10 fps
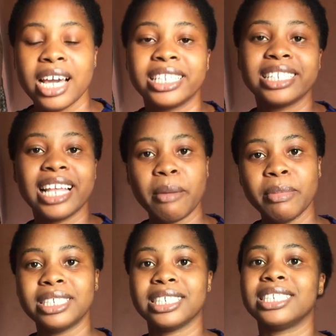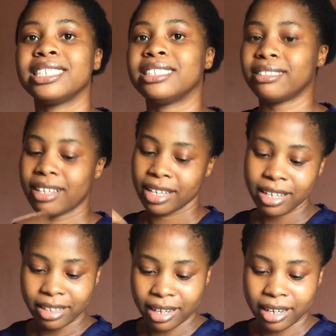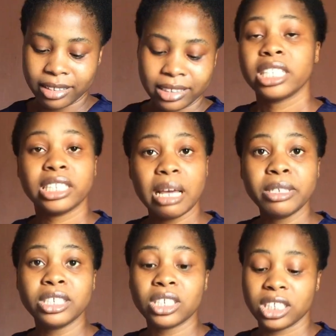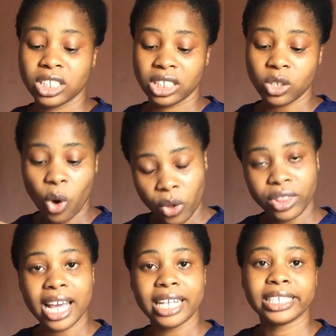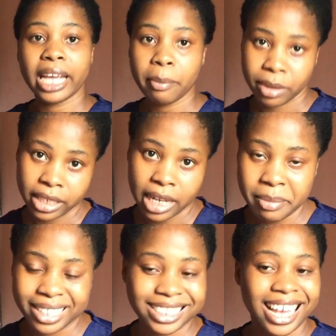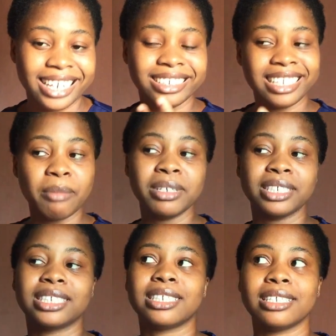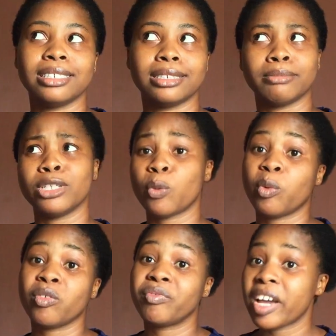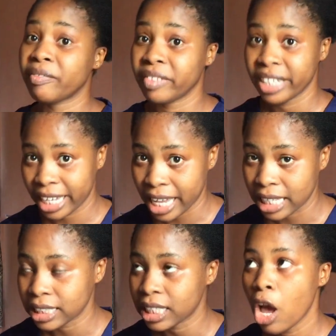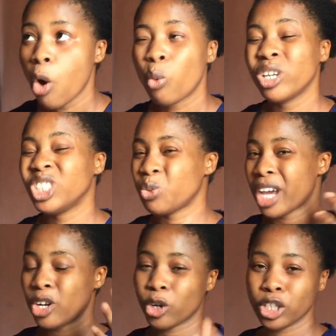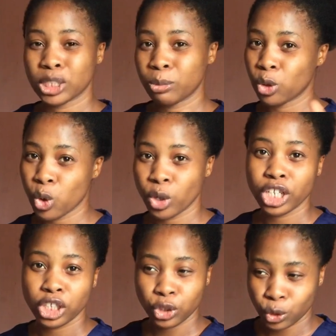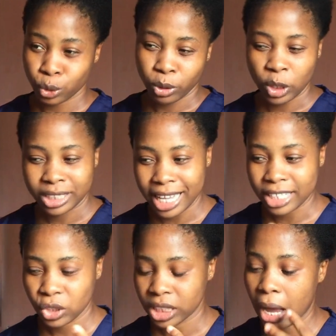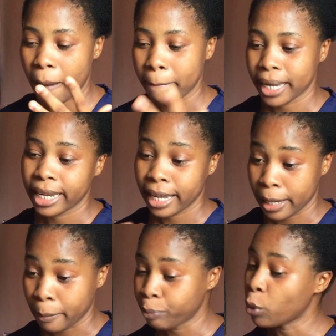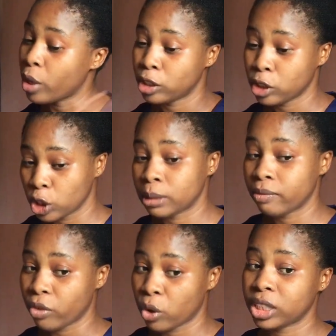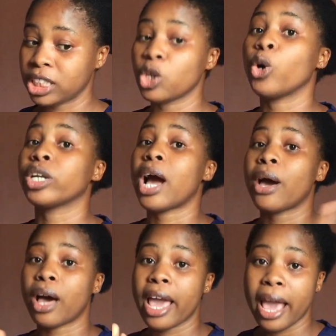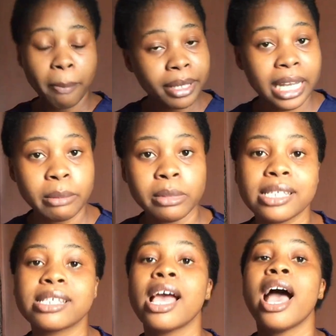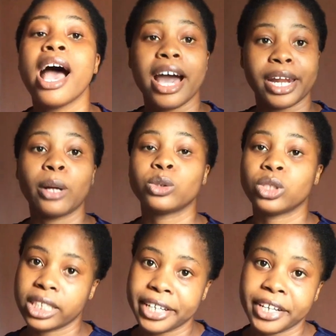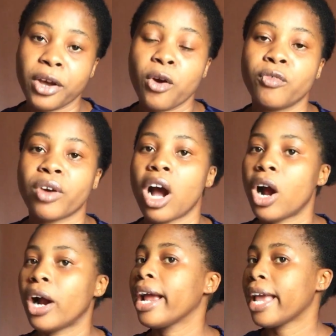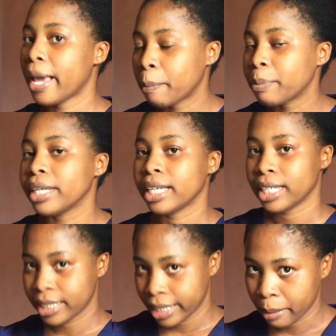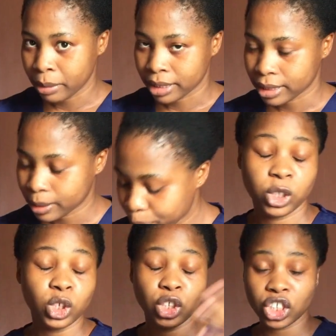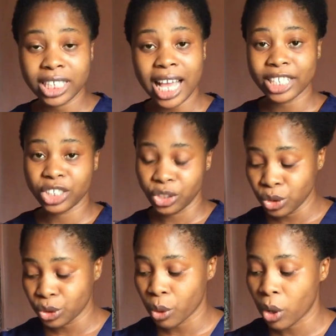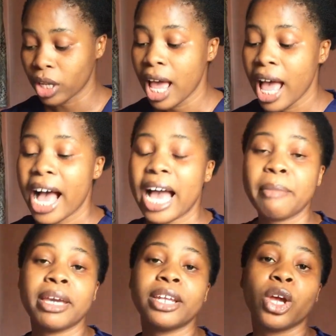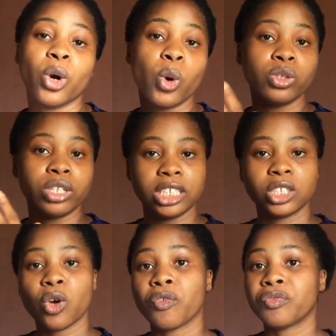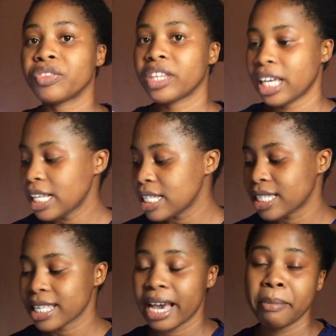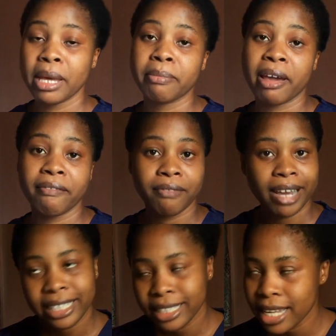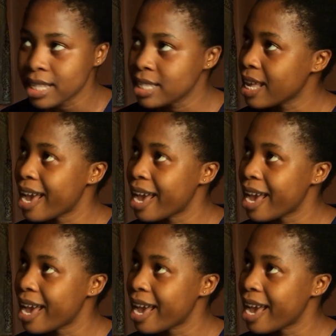The dermis is inner. The dermis is under the epidermis, and the dermis is made up of 5 layers, which we are not going to be going into because that's not our main aim. We are just going to be focusing on our epidermis and how to take care of our epidermis. So just as usual, I made a whole list of things. I made my findings.